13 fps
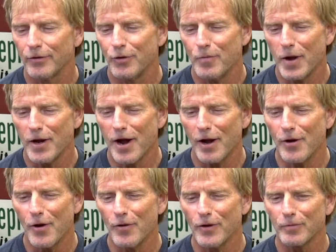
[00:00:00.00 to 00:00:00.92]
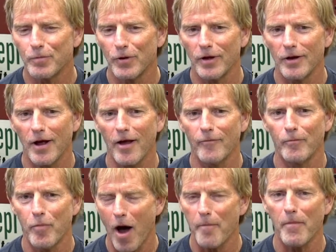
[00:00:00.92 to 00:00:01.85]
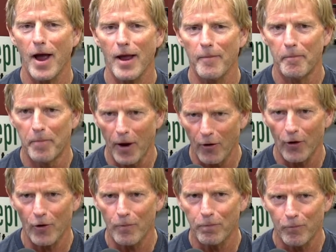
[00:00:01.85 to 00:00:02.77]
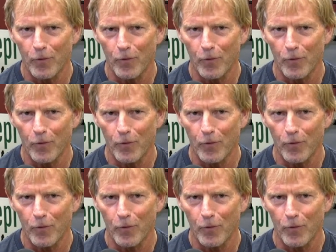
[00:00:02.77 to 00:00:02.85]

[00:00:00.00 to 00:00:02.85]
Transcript: you may not know this, but I bought my burial.